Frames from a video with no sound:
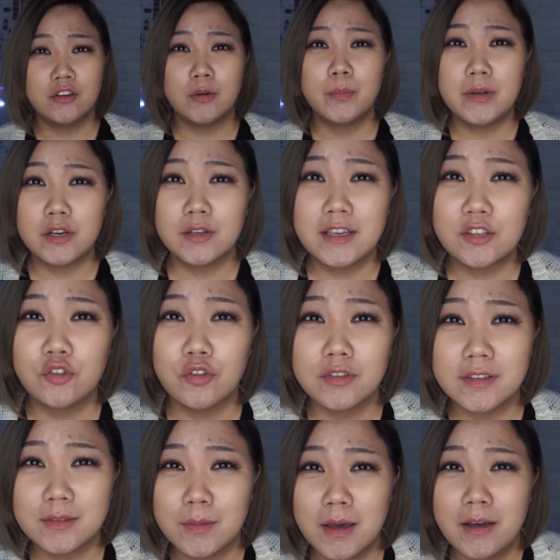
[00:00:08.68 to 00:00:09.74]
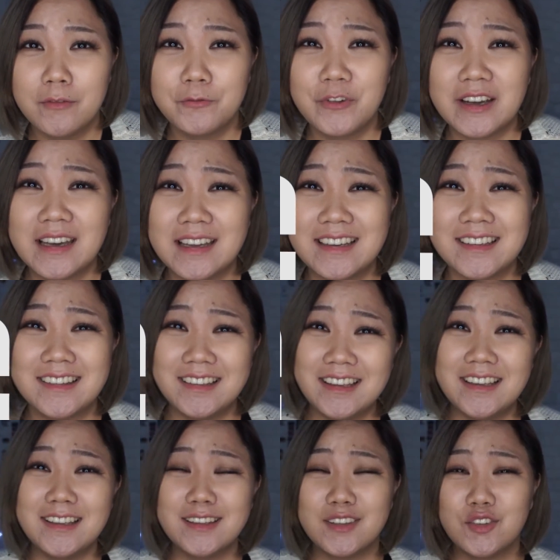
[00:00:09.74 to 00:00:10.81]
Better get those freaking
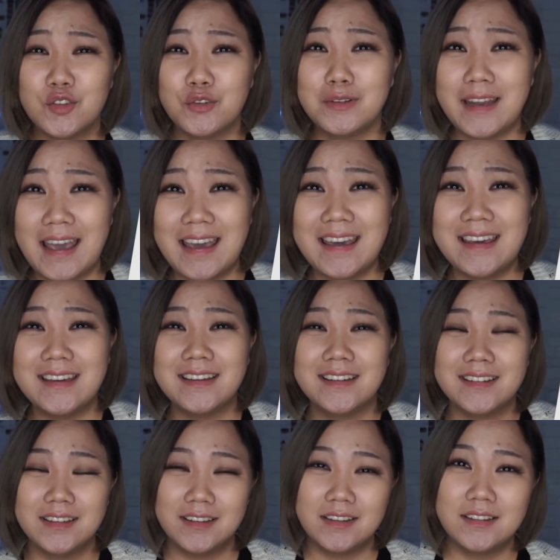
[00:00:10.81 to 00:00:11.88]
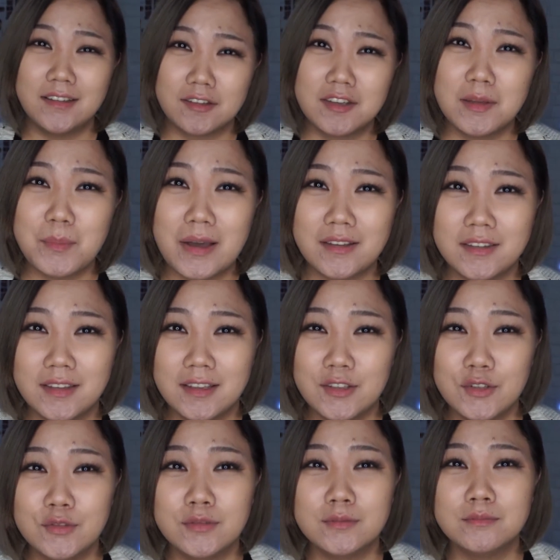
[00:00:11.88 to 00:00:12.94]
C's to an A next time I see
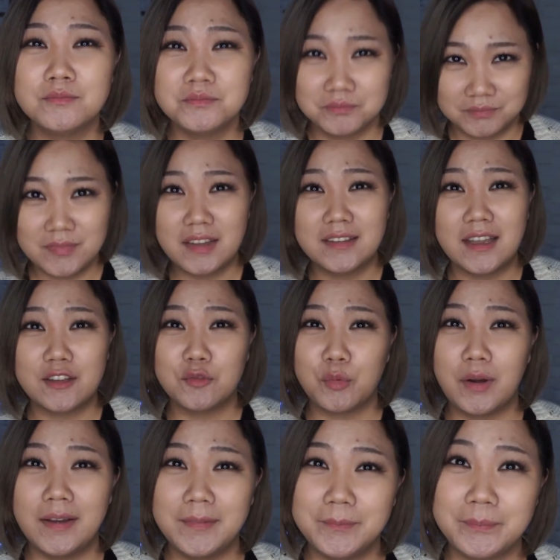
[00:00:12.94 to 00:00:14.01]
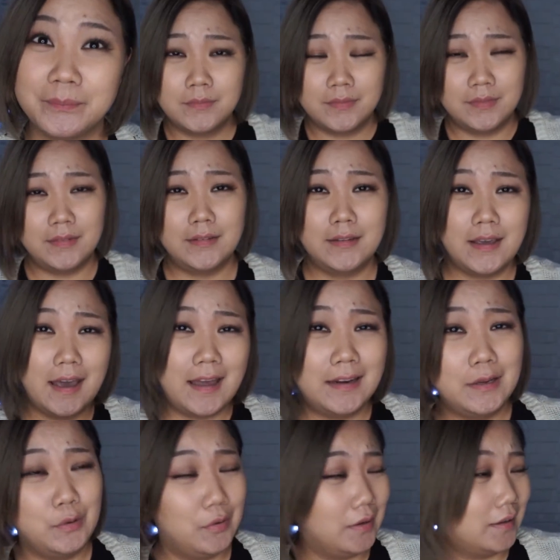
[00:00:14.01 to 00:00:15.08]
you. That's right.
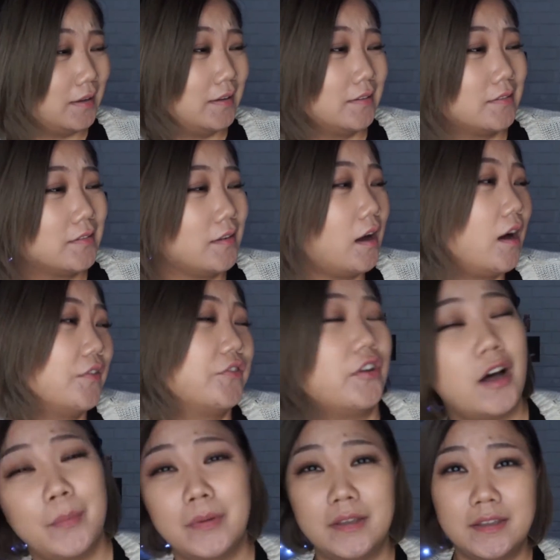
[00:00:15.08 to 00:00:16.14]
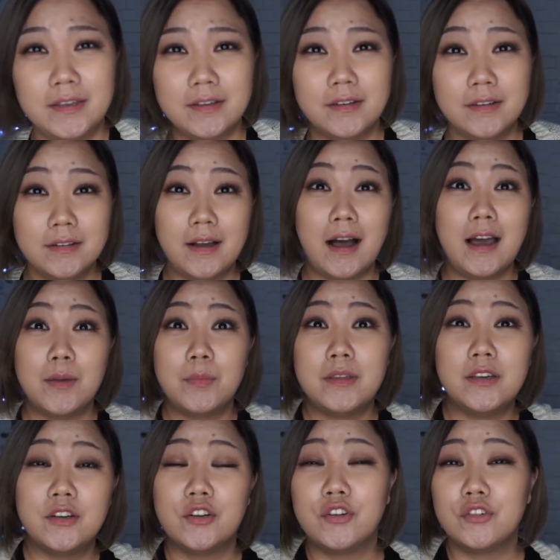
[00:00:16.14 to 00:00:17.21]
Anyways, off topic here. I'm
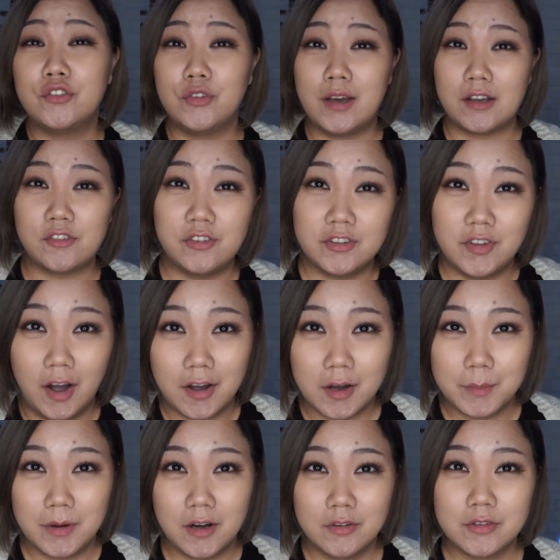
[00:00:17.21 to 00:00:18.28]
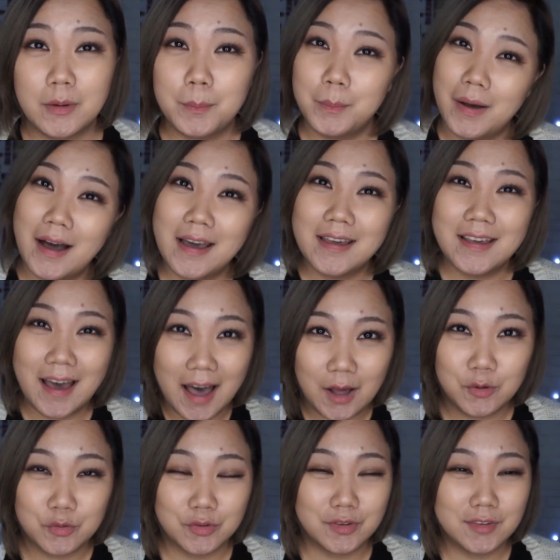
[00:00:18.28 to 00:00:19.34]
here to actually talk about my
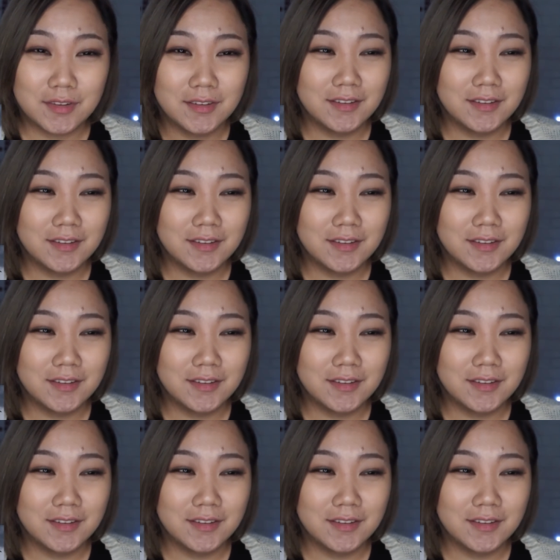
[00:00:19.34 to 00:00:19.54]
house.